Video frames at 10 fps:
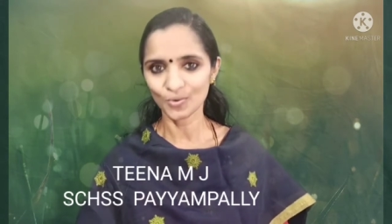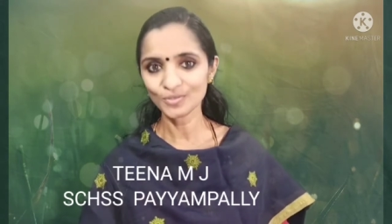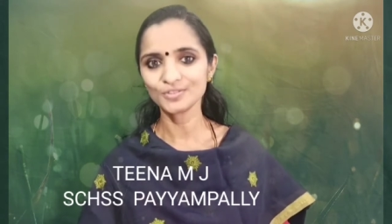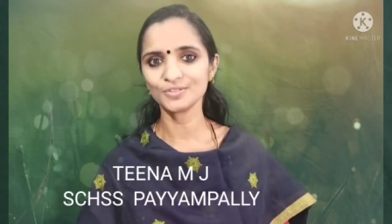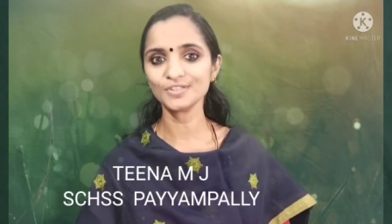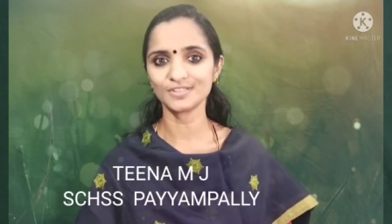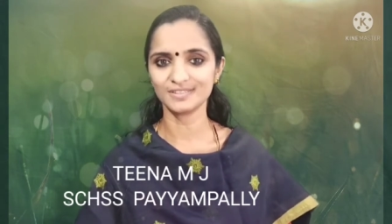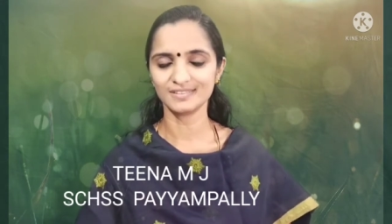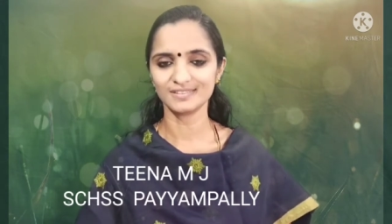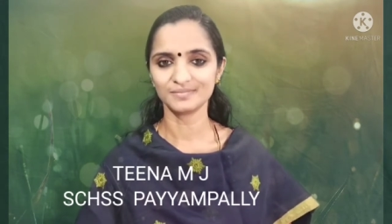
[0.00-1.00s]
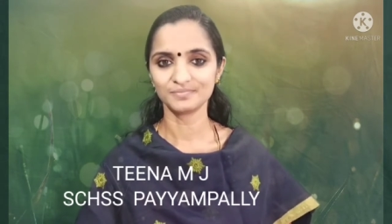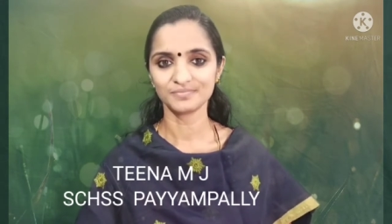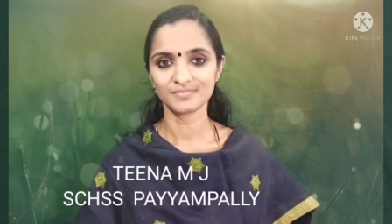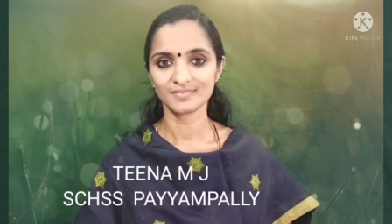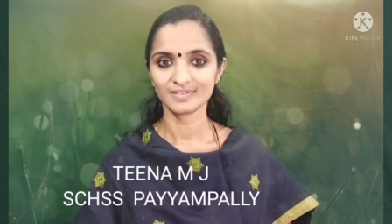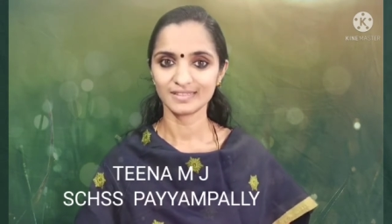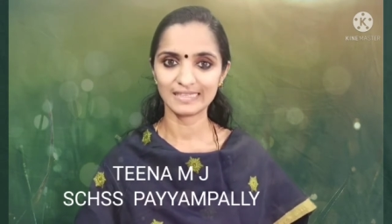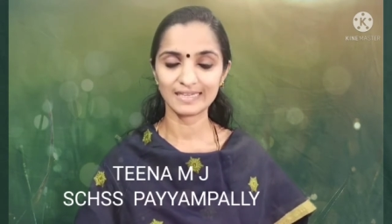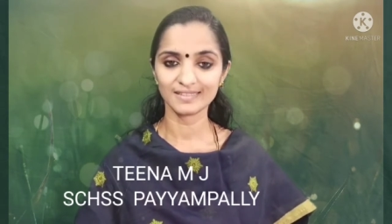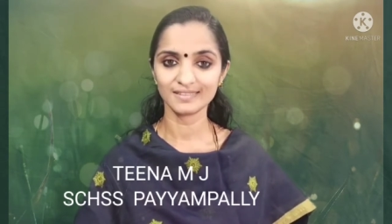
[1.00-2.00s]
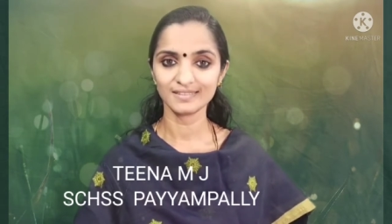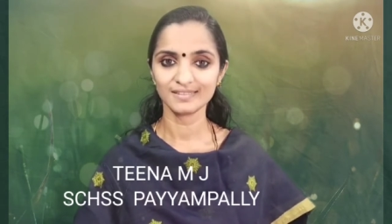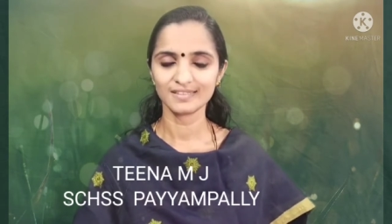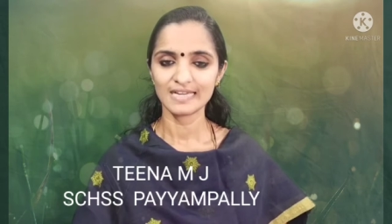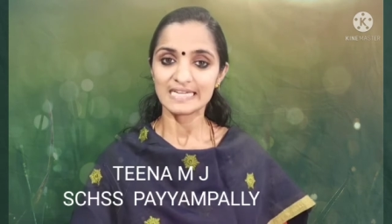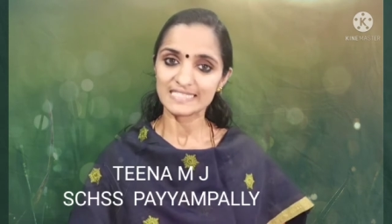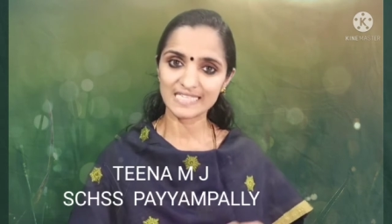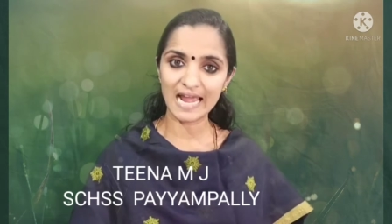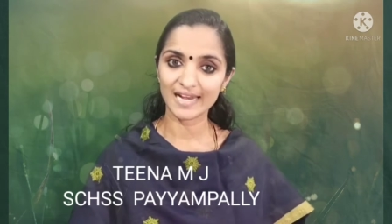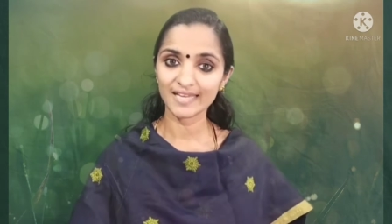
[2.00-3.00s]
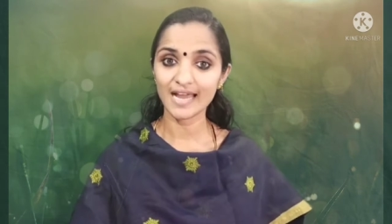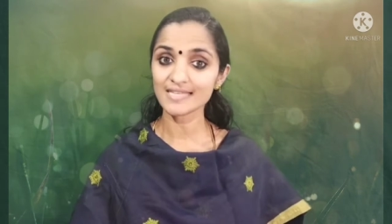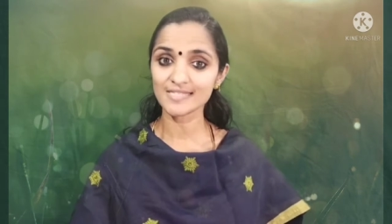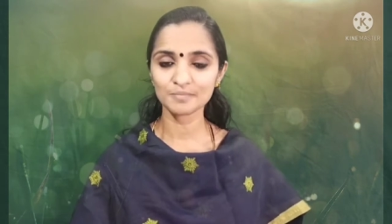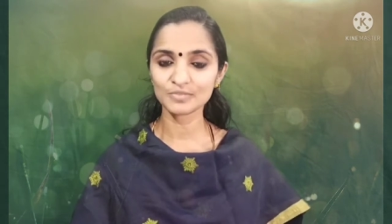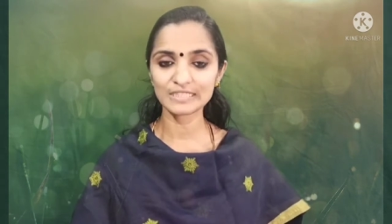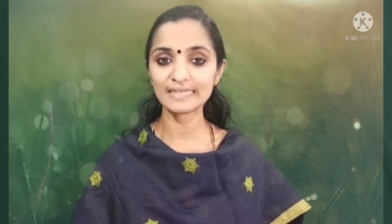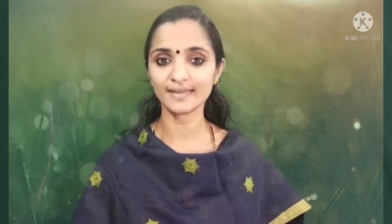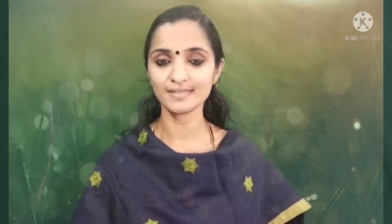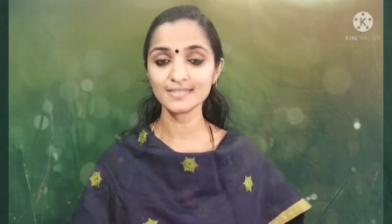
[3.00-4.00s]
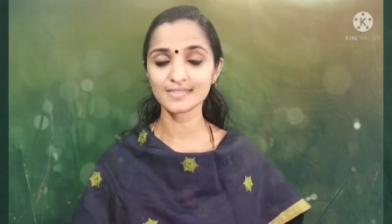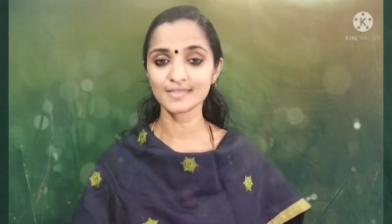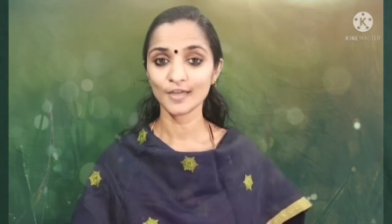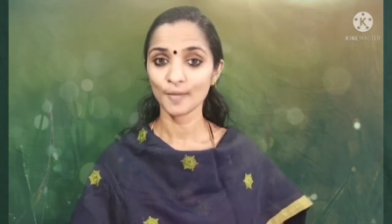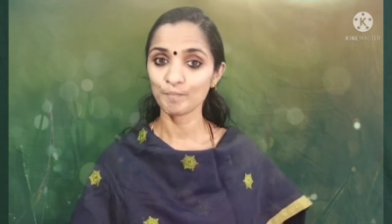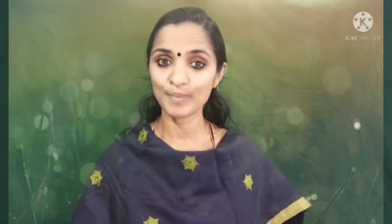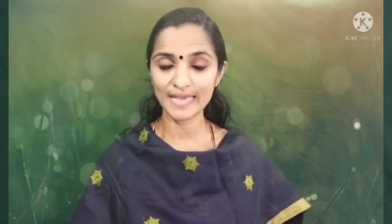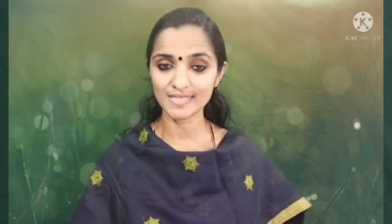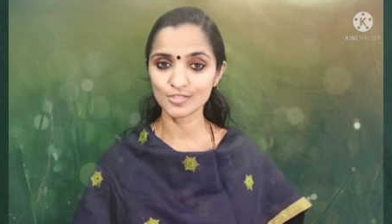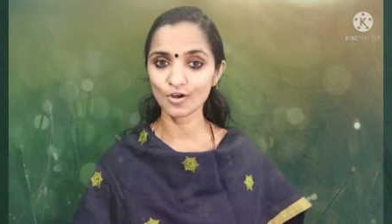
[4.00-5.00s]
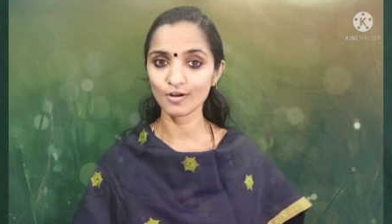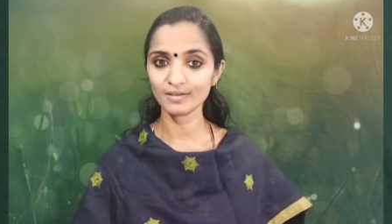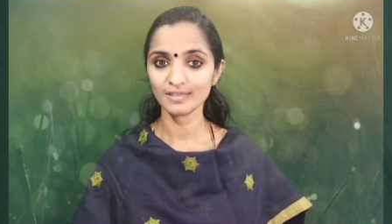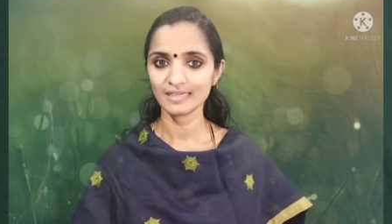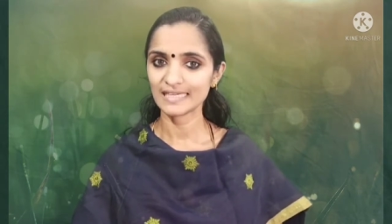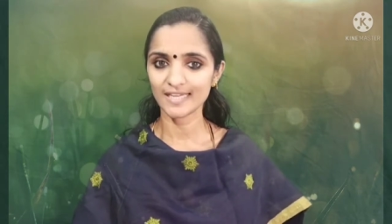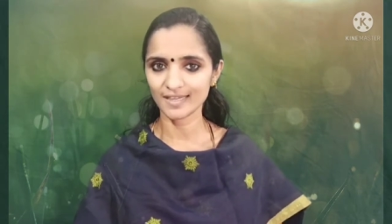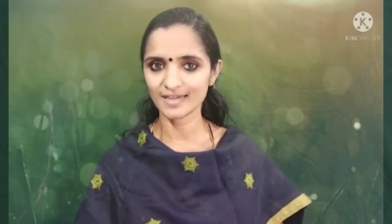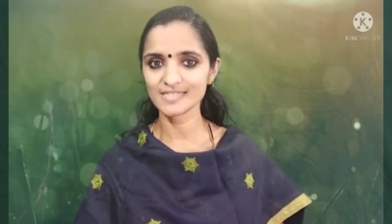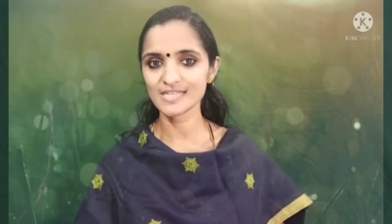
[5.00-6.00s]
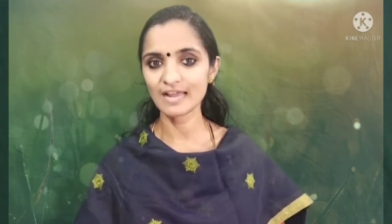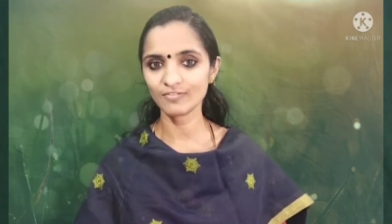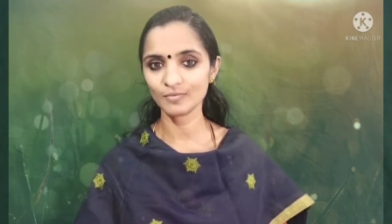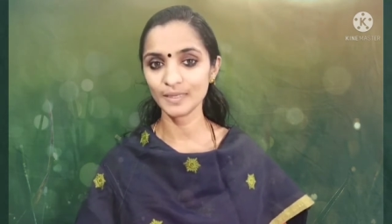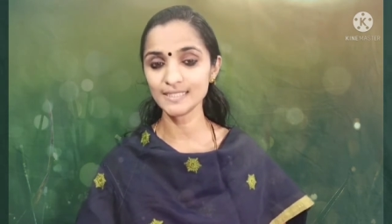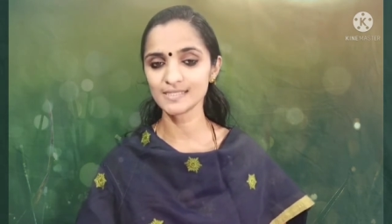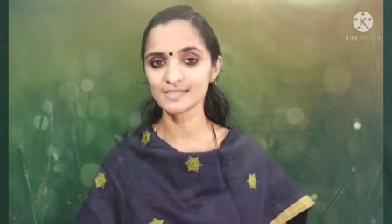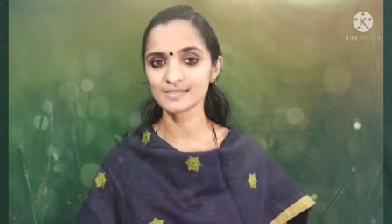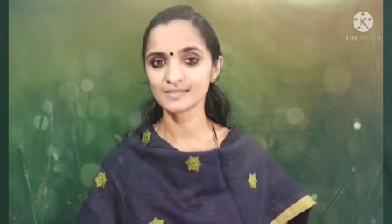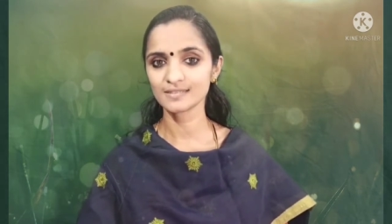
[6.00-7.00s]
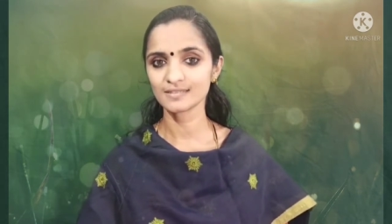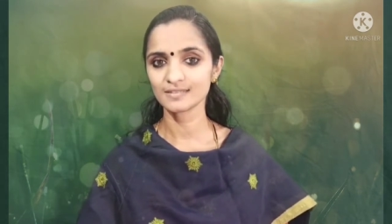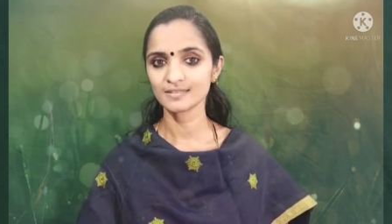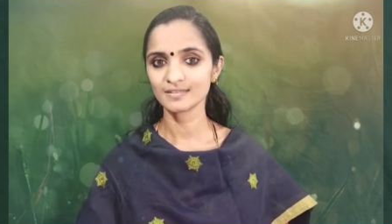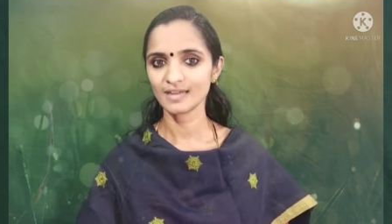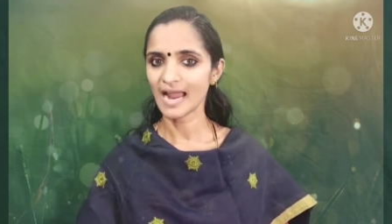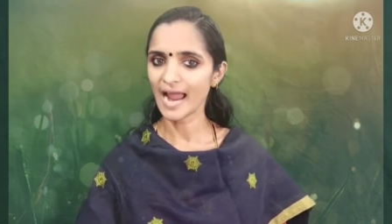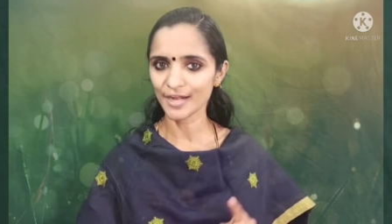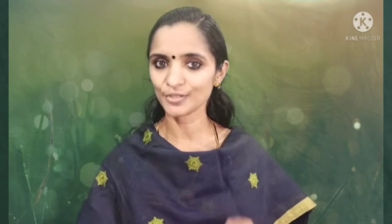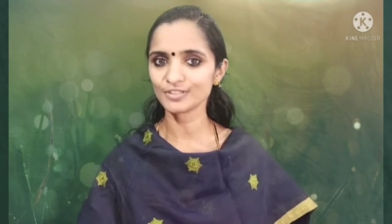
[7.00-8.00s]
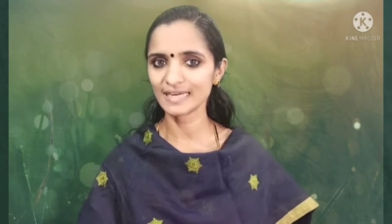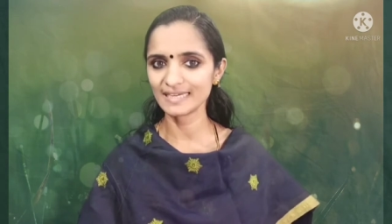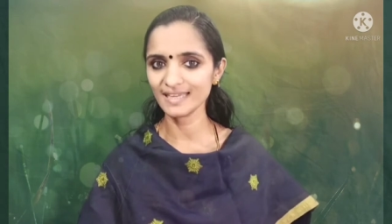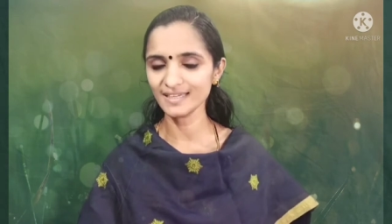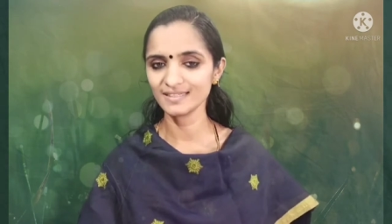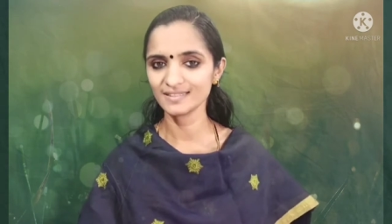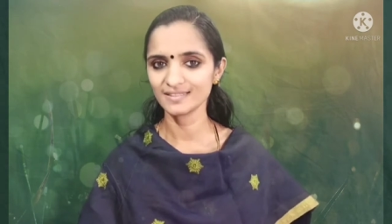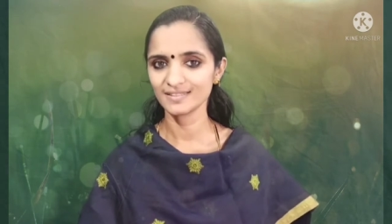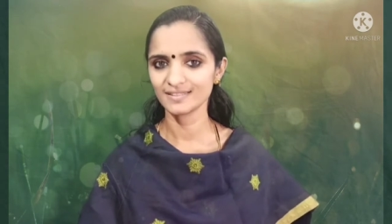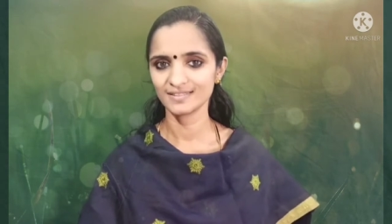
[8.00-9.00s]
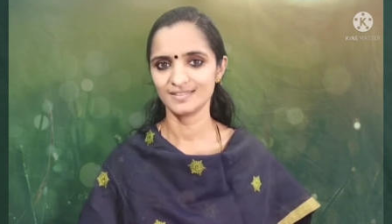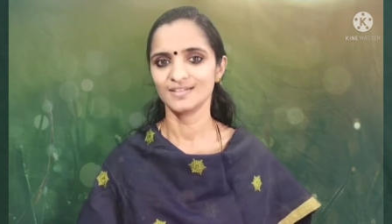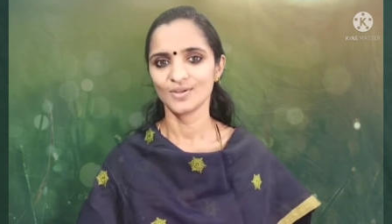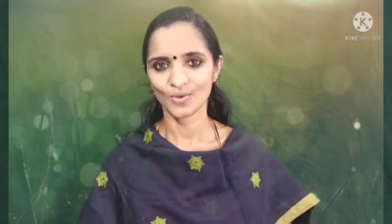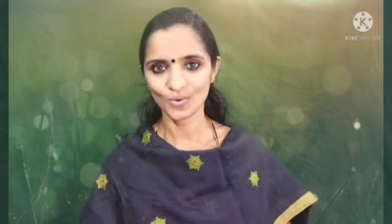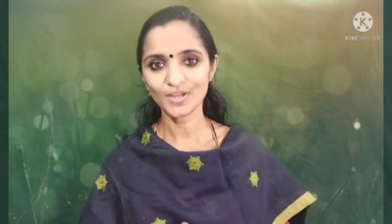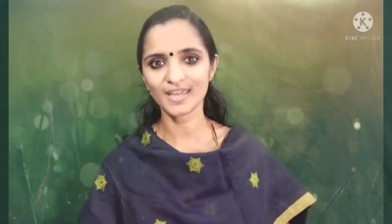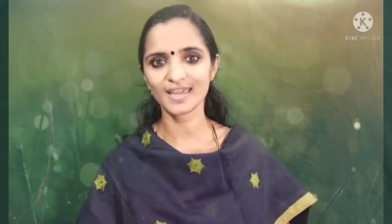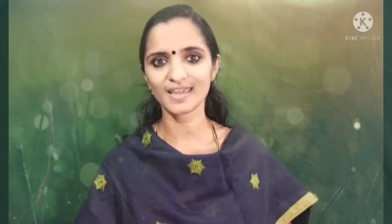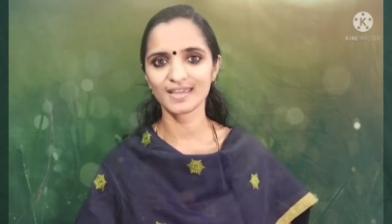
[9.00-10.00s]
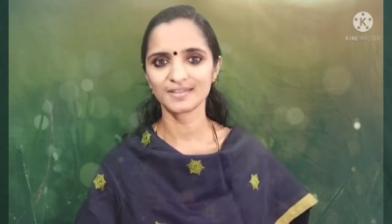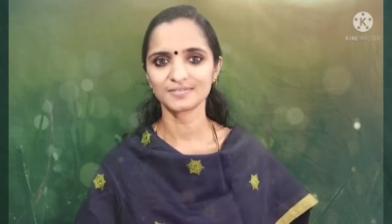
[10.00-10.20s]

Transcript: Oh good. Then shall I ask some riddles based on English alphabets? Are you ready? Okay.